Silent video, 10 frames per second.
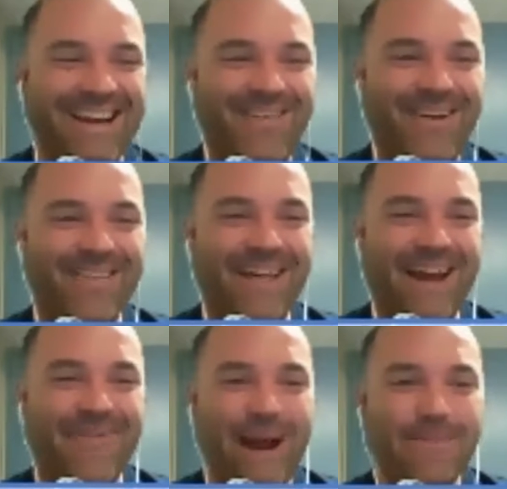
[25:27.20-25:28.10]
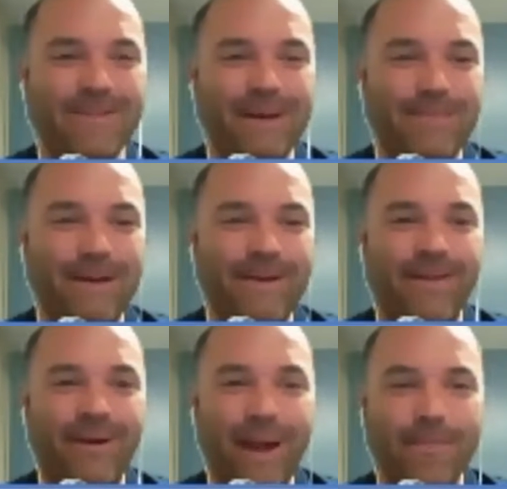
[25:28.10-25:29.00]
Well, that wraps up
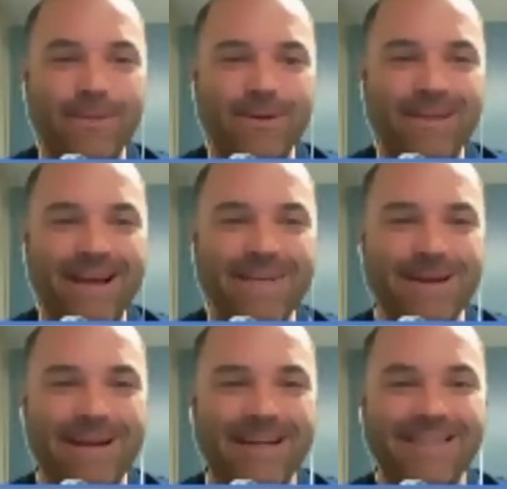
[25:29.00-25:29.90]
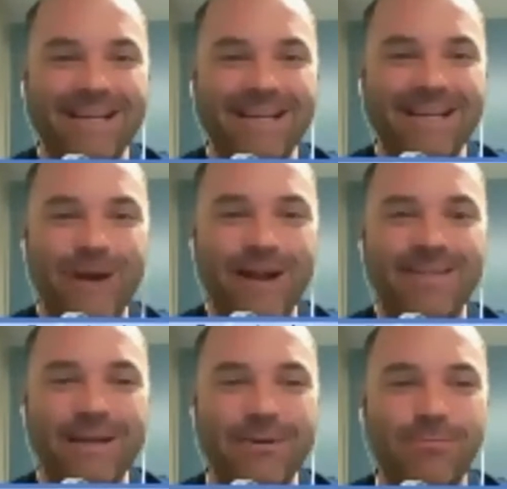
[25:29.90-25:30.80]
another episode of the Hazmat Guys Nation
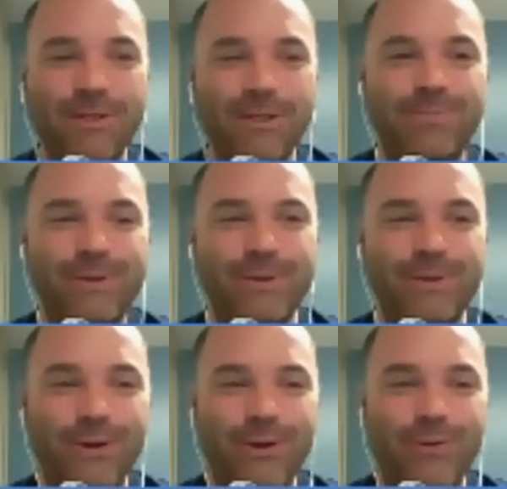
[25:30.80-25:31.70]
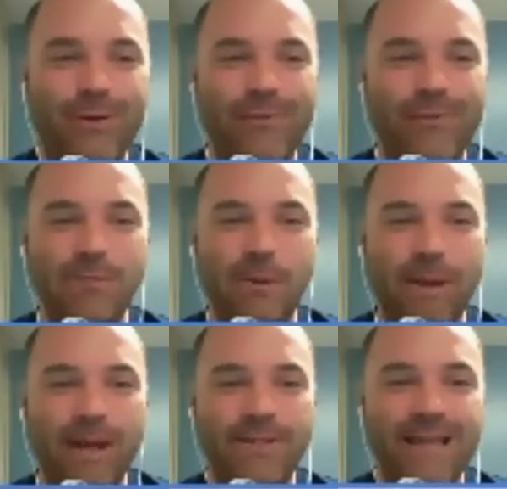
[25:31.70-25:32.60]
Roundtable. Please be sure to go to our Facebook
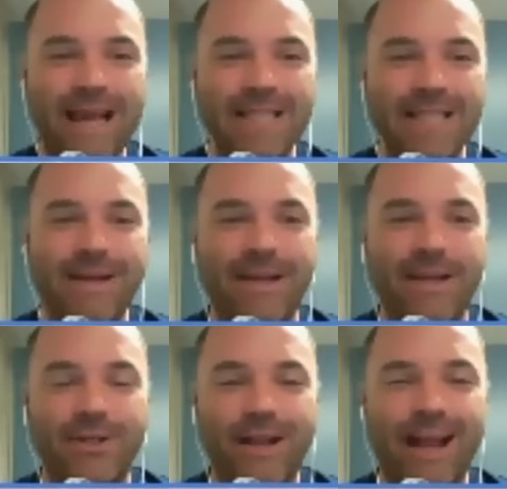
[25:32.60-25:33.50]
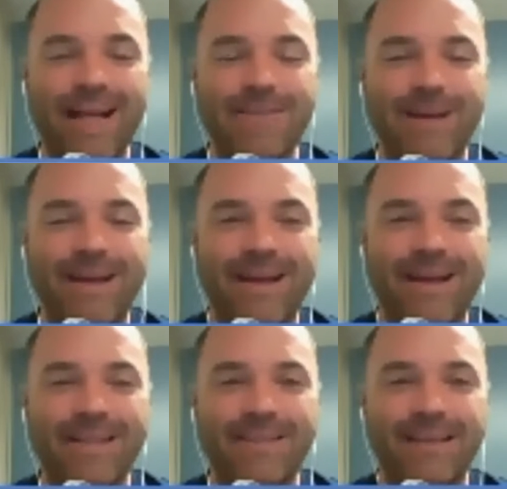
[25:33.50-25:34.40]
pages, Hazmat Nation and
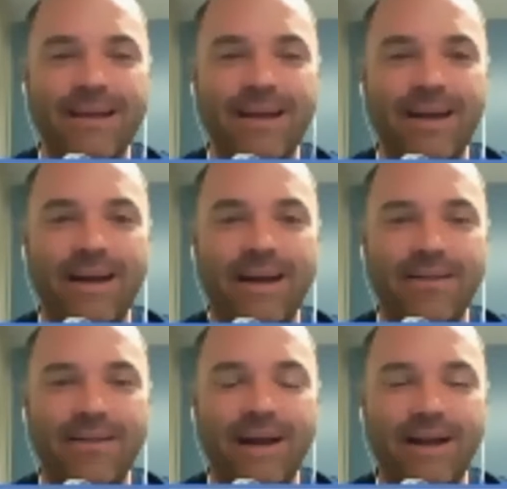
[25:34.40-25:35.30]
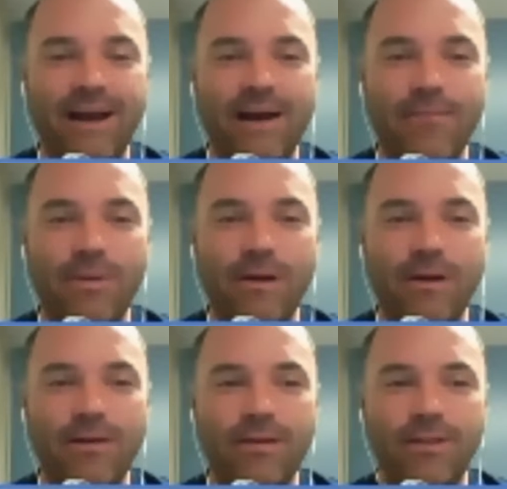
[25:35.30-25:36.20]
HazmatGuys.com.
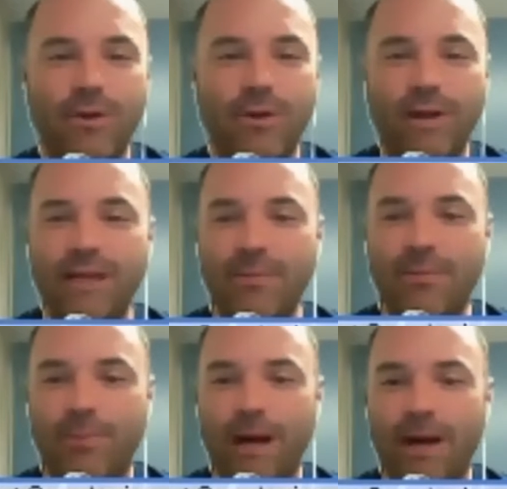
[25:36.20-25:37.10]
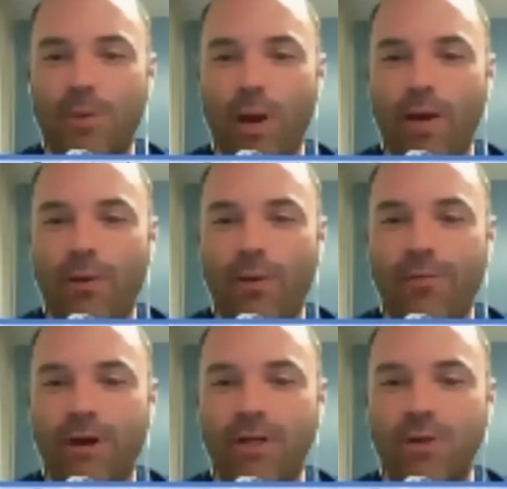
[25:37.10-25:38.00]
Let's go around the table. Bob, where can we
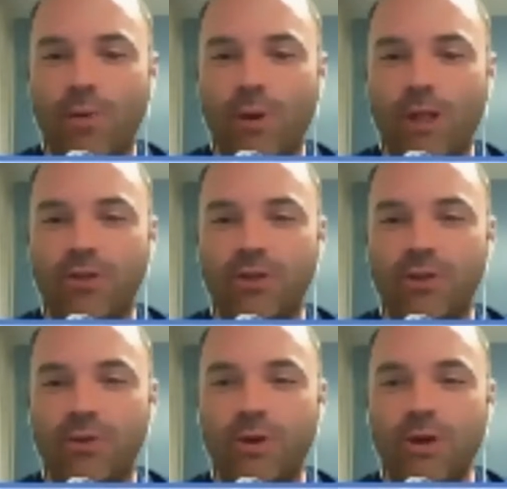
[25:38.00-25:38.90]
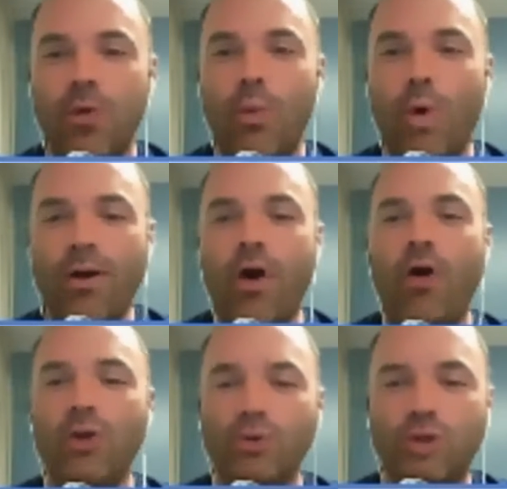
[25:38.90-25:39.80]
find you? What do you do? What
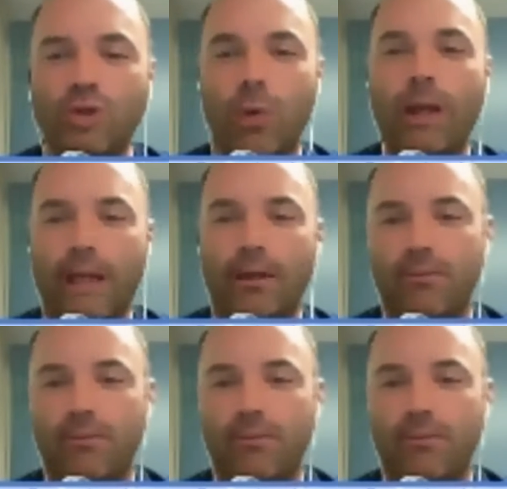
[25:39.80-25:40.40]
are you doing?